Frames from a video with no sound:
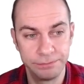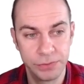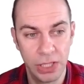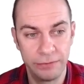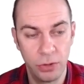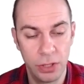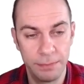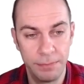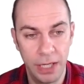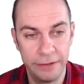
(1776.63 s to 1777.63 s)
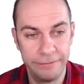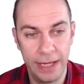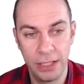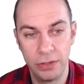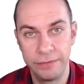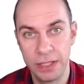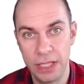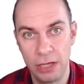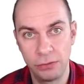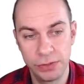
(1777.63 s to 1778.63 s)
So I've got a par value of
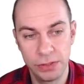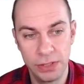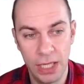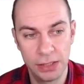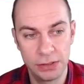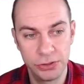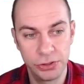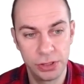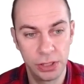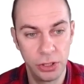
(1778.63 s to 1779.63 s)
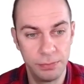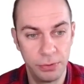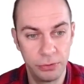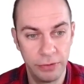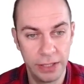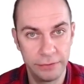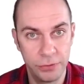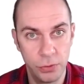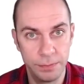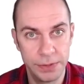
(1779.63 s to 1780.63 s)
$1,000, coupon rate of
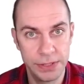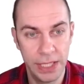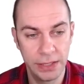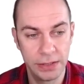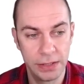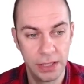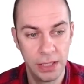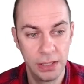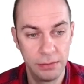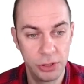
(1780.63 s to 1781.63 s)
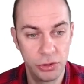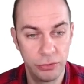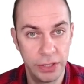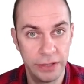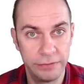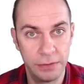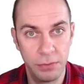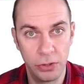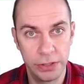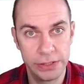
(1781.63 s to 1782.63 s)
2%, maturity of the
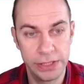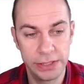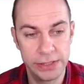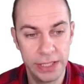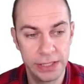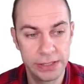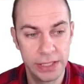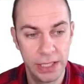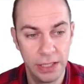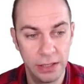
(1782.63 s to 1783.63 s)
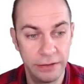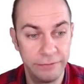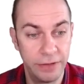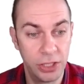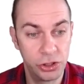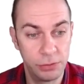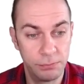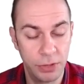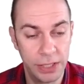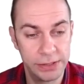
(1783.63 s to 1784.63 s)
bond is 6 years, conversion
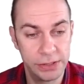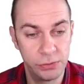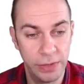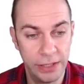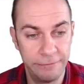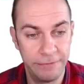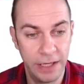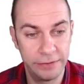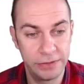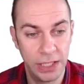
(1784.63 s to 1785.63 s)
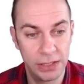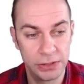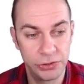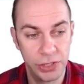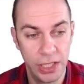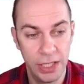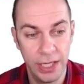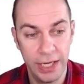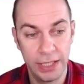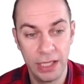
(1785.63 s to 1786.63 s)
price is $25,
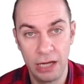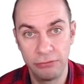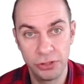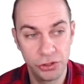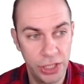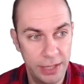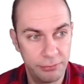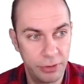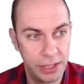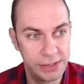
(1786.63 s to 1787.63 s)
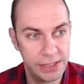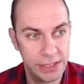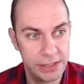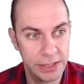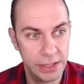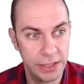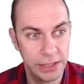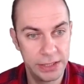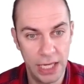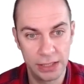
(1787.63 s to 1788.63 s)
and current share price is
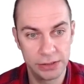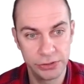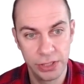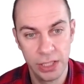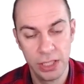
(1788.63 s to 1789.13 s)
$30.